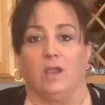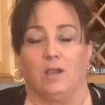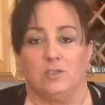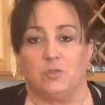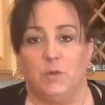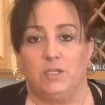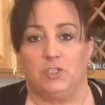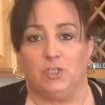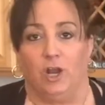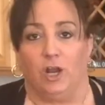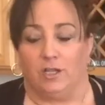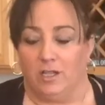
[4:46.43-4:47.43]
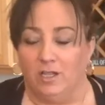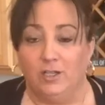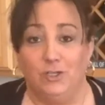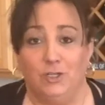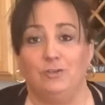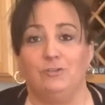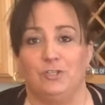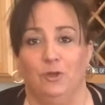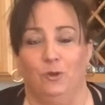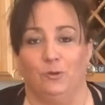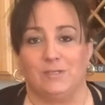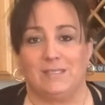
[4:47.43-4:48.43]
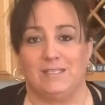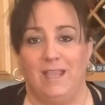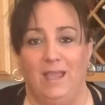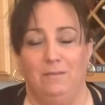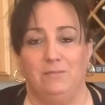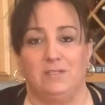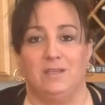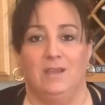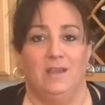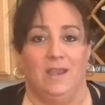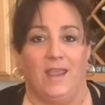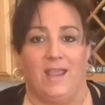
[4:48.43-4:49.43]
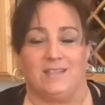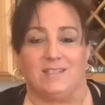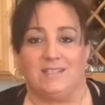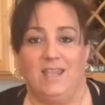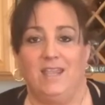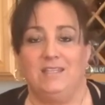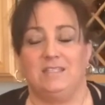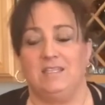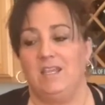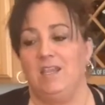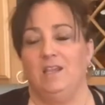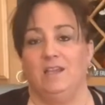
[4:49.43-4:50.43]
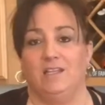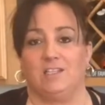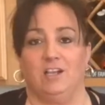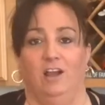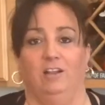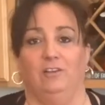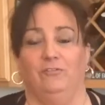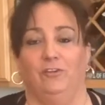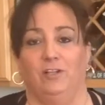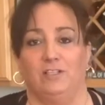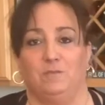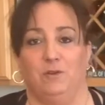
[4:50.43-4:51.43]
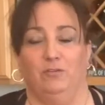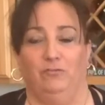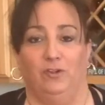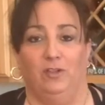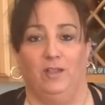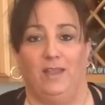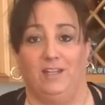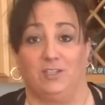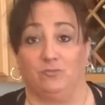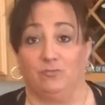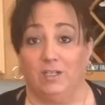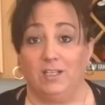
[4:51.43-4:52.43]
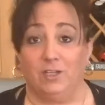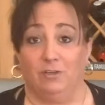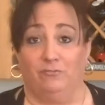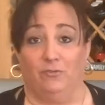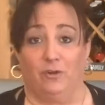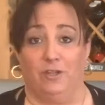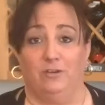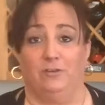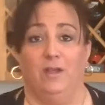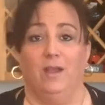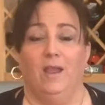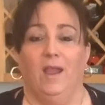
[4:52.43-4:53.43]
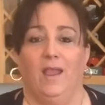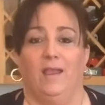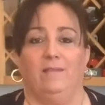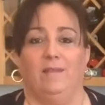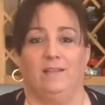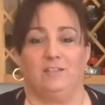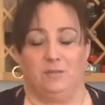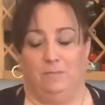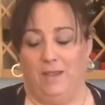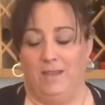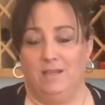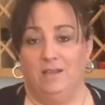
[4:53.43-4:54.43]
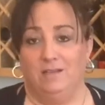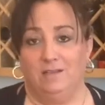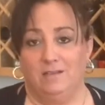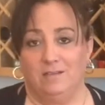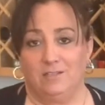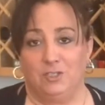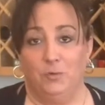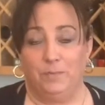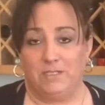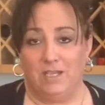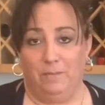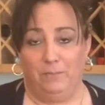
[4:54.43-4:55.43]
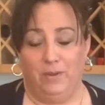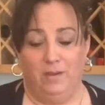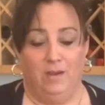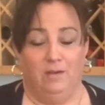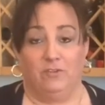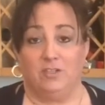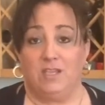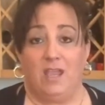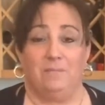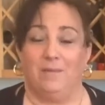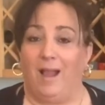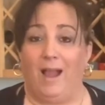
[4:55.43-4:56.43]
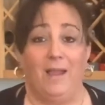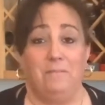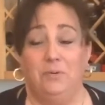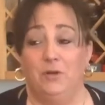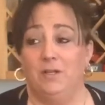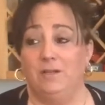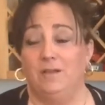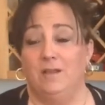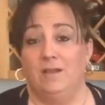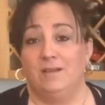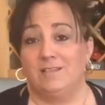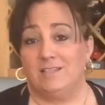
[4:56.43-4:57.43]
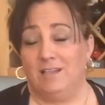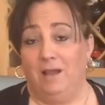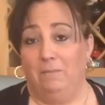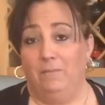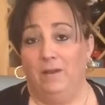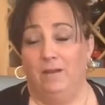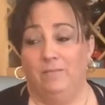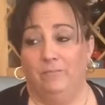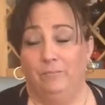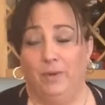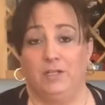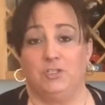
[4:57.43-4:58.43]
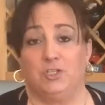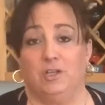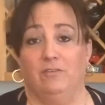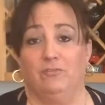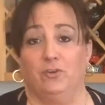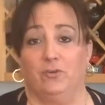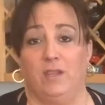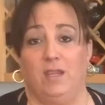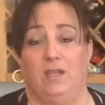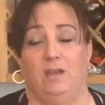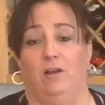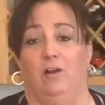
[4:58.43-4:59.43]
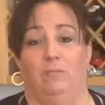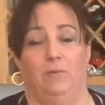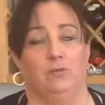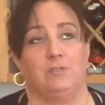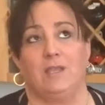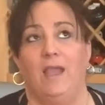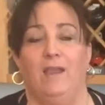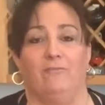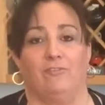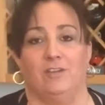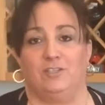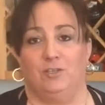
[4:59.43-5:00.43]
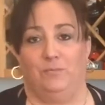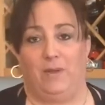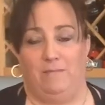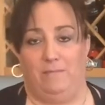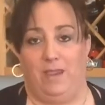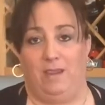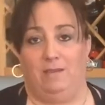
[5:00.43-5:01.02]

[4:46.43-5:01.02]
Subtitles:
Swiss chard. Use the whole stems. It's tasty, it's colorful, it's beautiful, and it's really good for you. And that's my soup tip for the day. I put some bunch of green almost every soup I make.